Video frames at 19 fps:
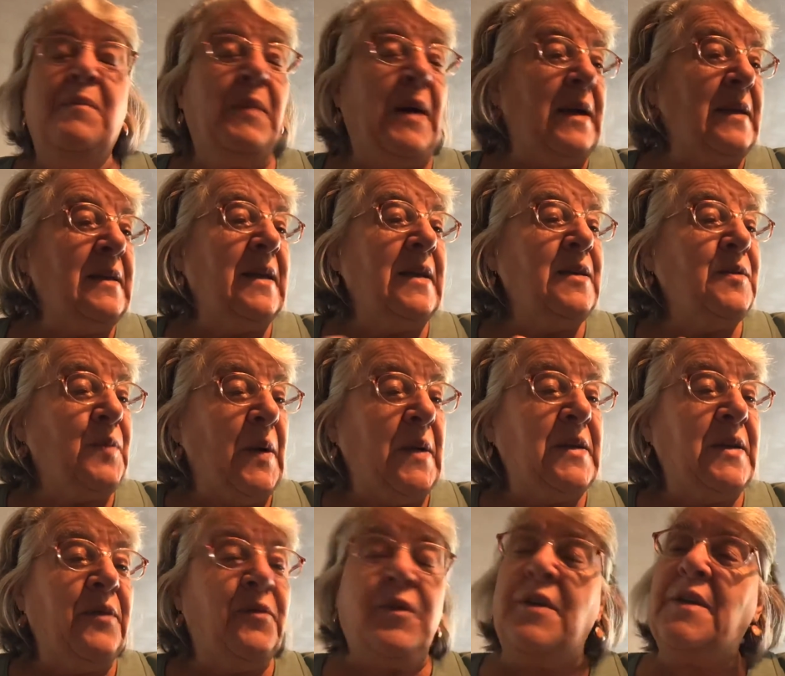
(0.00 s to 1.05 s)
But these were
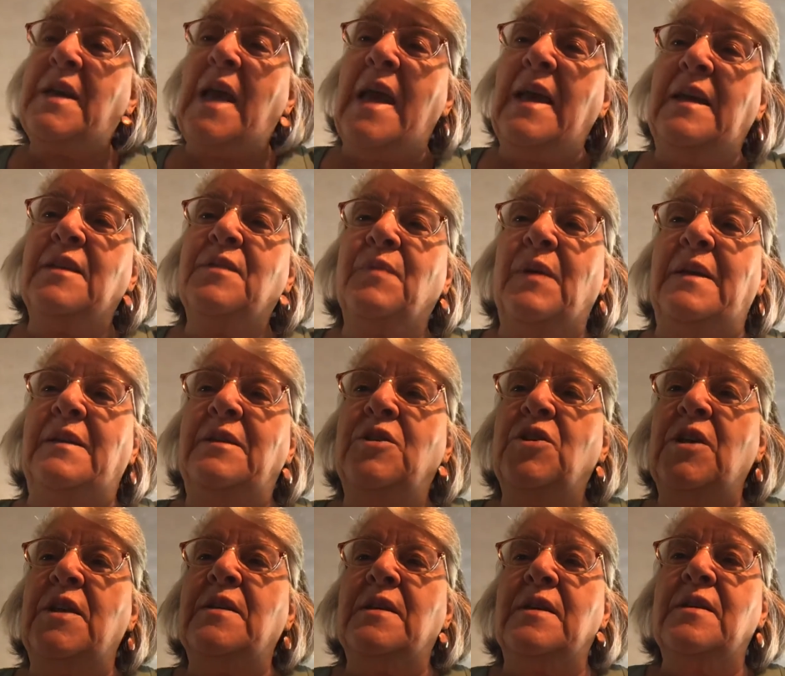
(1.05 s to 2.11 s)
different days when
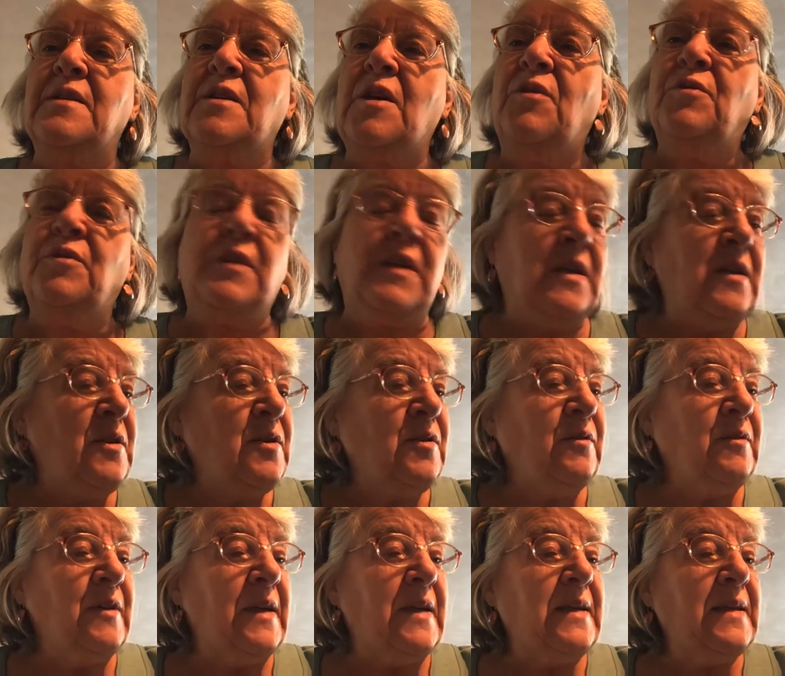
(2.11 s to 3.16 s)
Jesus told these
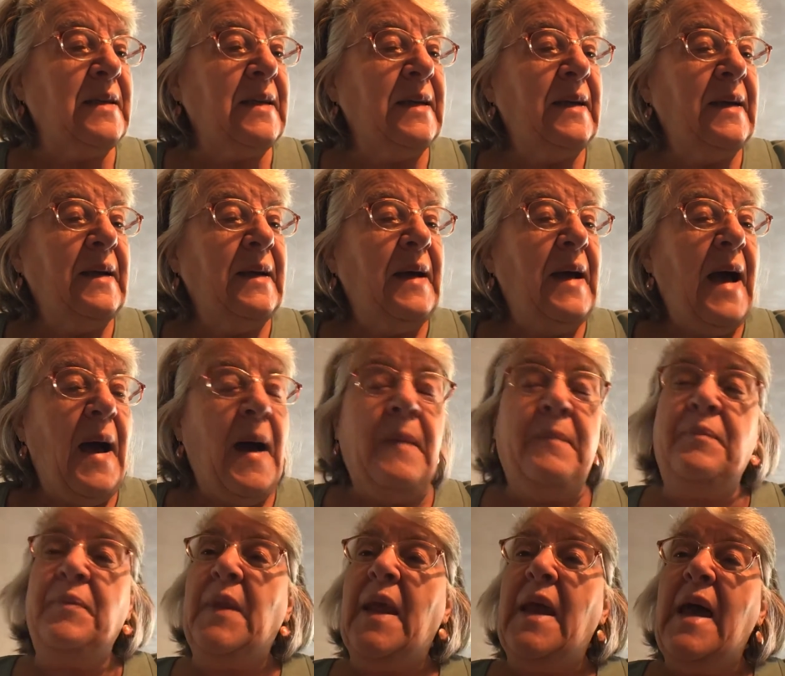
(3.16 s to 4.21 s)
stories.
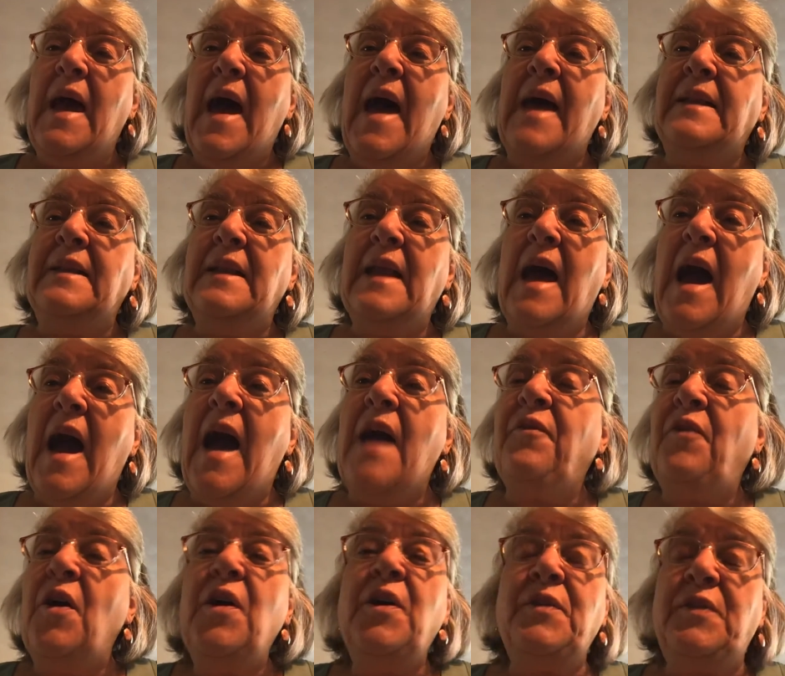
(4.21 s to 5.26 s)
Um, and
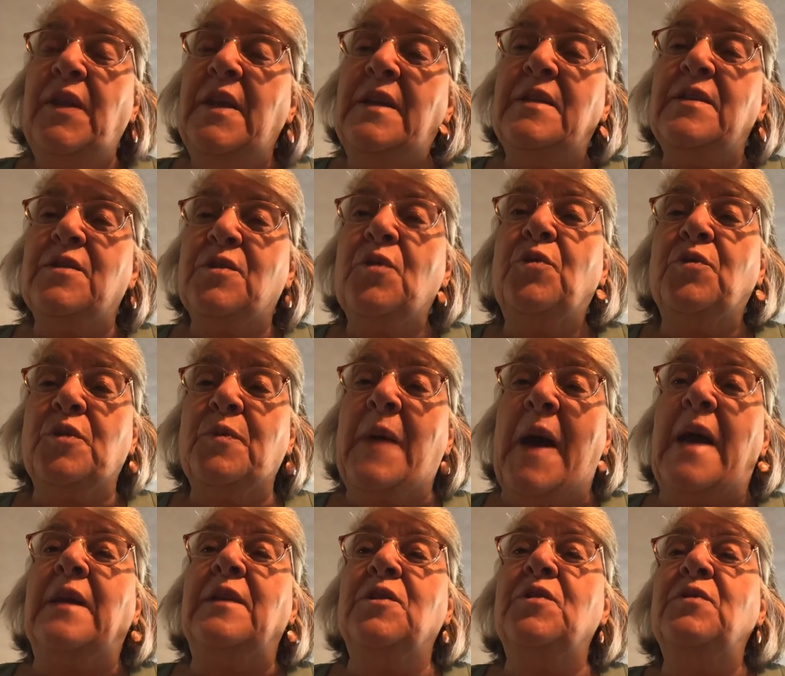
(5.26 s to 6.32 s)
I've heard these talked
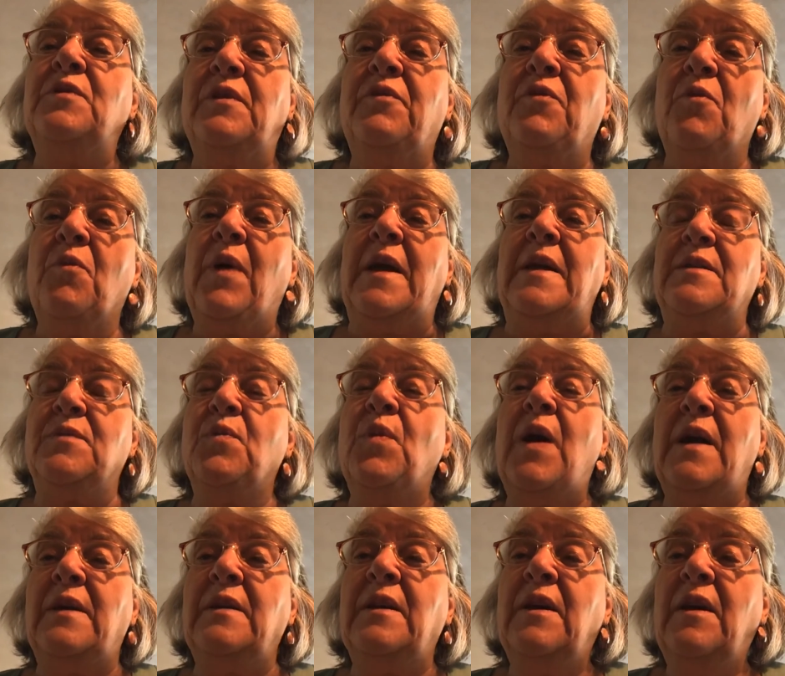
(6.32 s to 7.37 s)
about in two different ways.
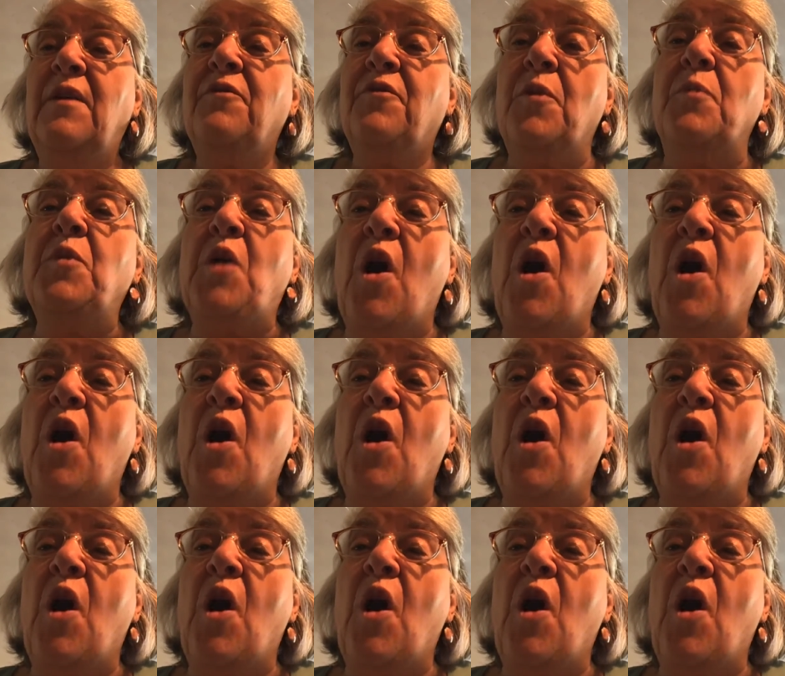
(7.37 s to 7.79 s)
One, from